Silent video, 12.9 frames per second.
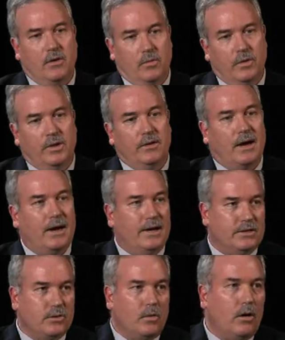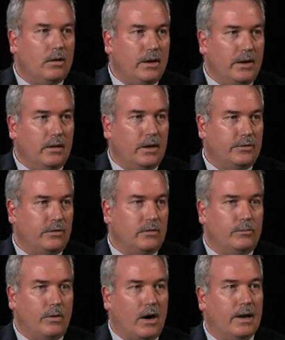with the highest quality
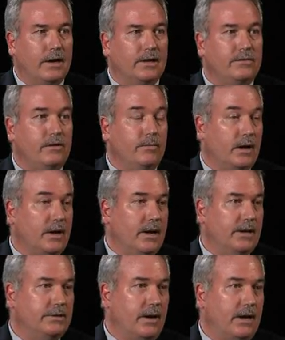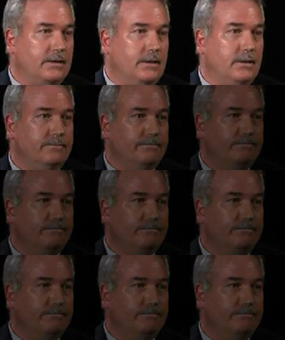electrical product from the contractor.